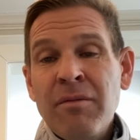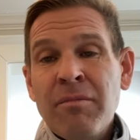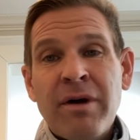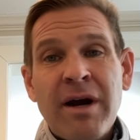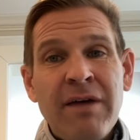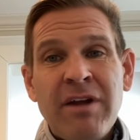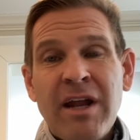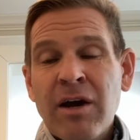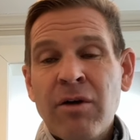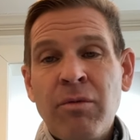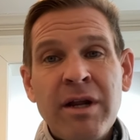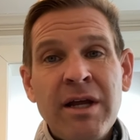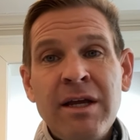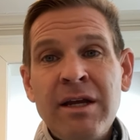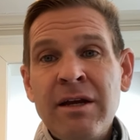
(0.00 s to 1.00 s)
Private
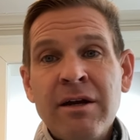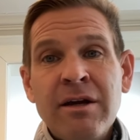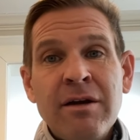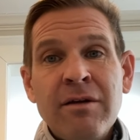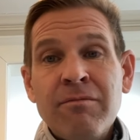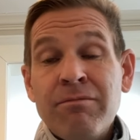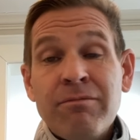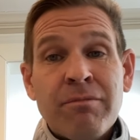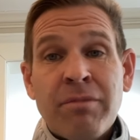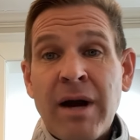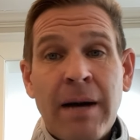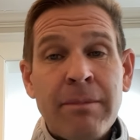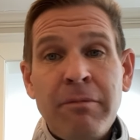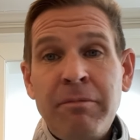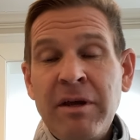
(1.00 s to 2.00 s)
equity
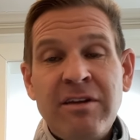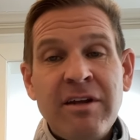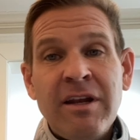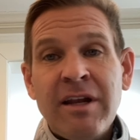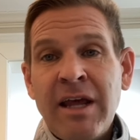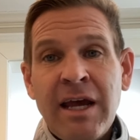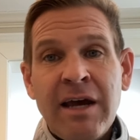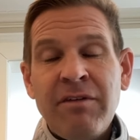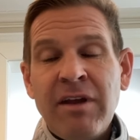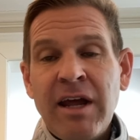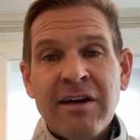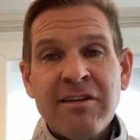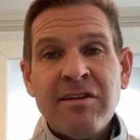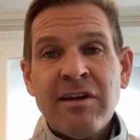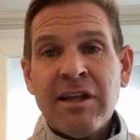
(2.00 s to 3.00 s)
probably didn't have an
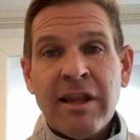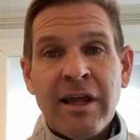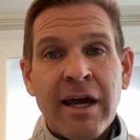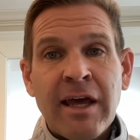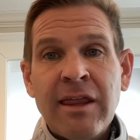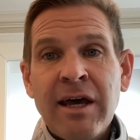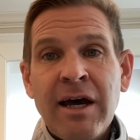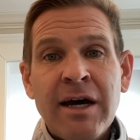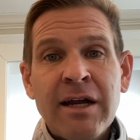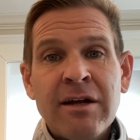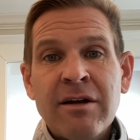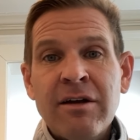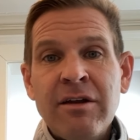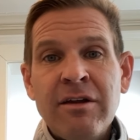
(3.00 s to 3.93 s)
asset like that.